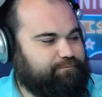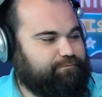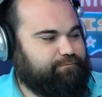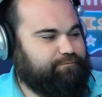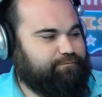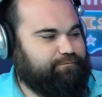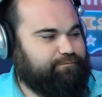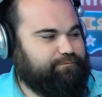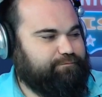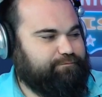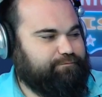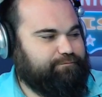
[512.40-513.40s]

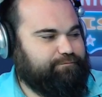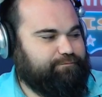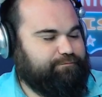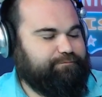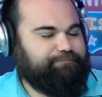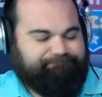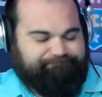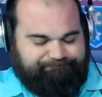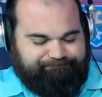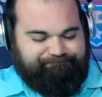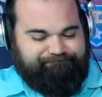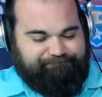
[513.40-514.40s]

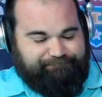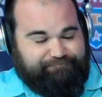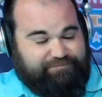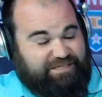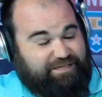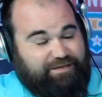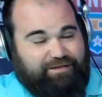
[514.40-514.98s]
(not speaking)